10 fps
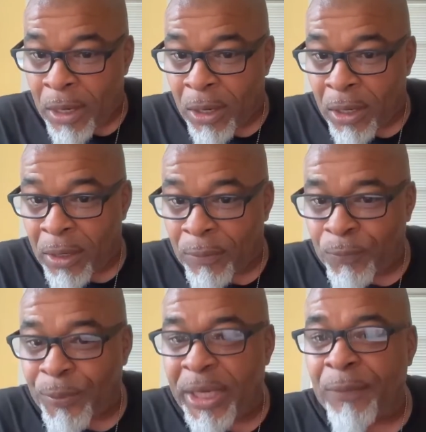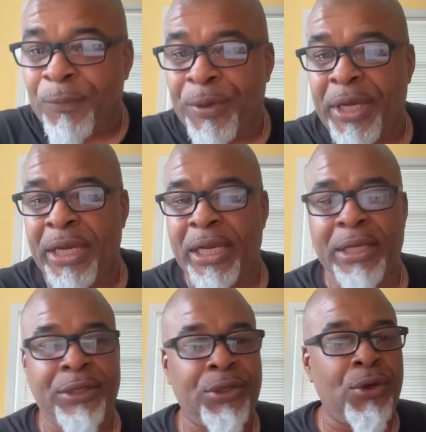Uh
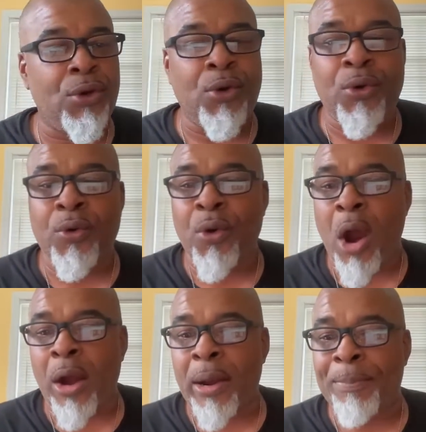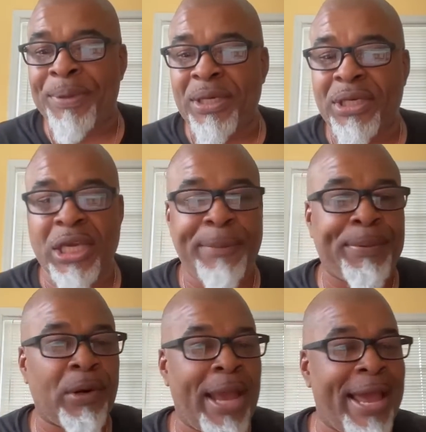Riri, you are a
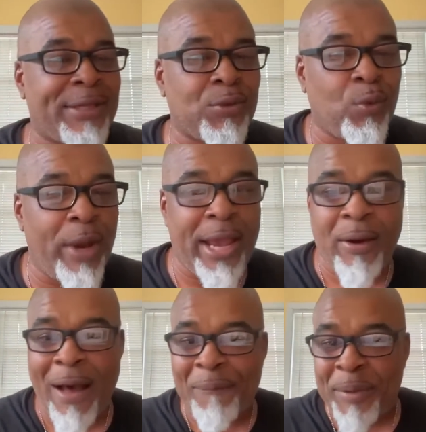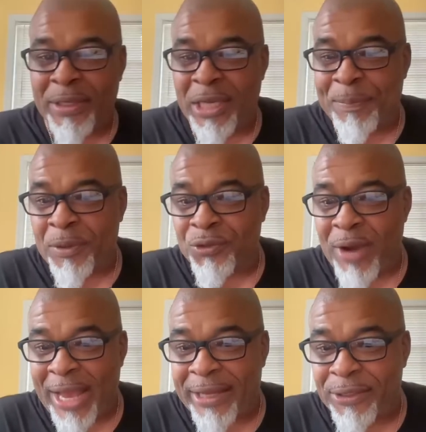beekeeper as well. I've been keeping
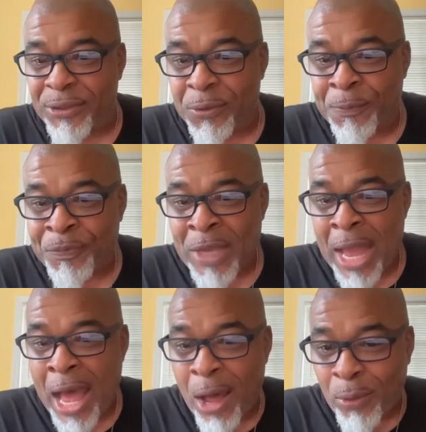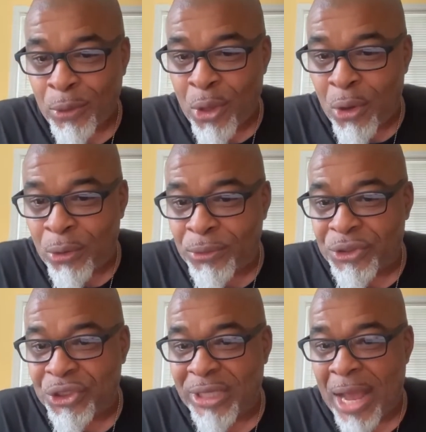track of you how long
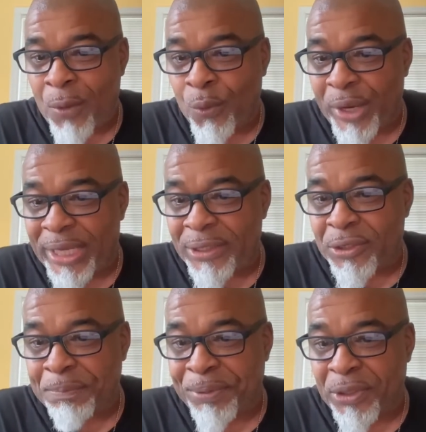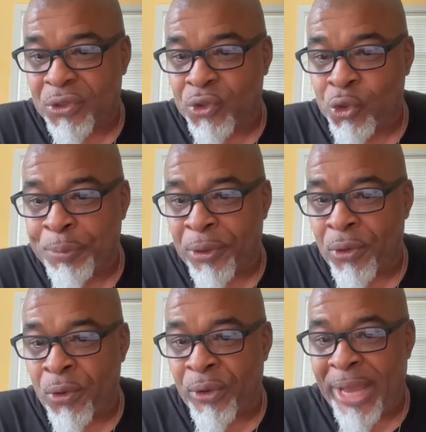should I wait to put a
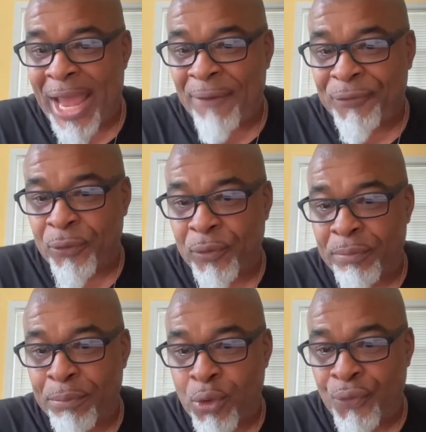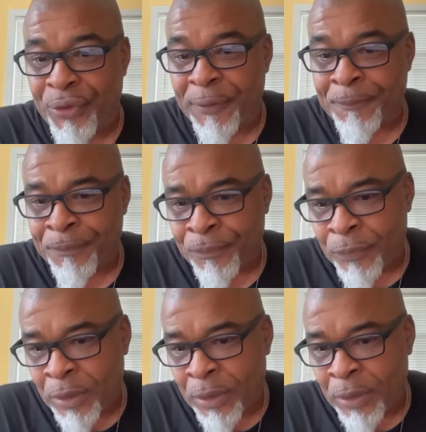super on after removing